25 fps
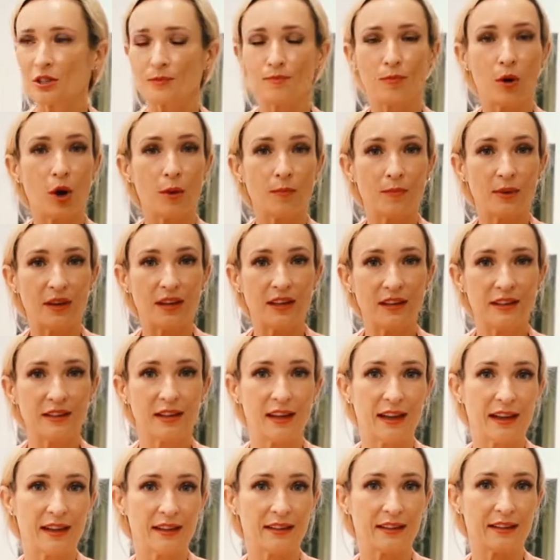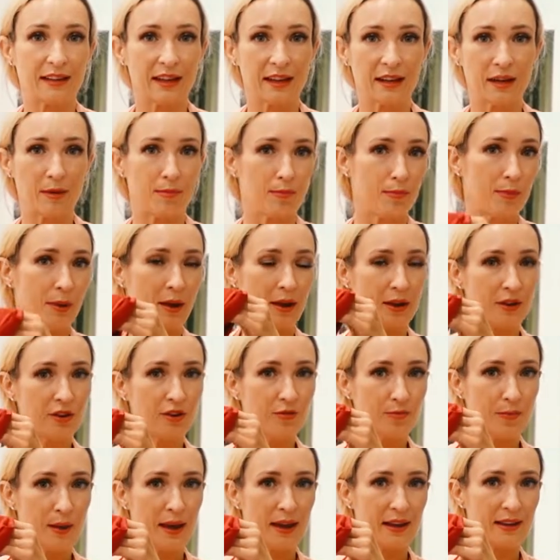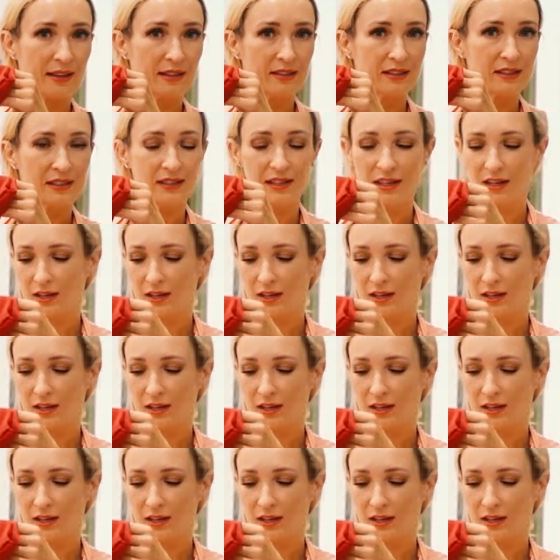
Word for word: just pop in and get a pair of pants,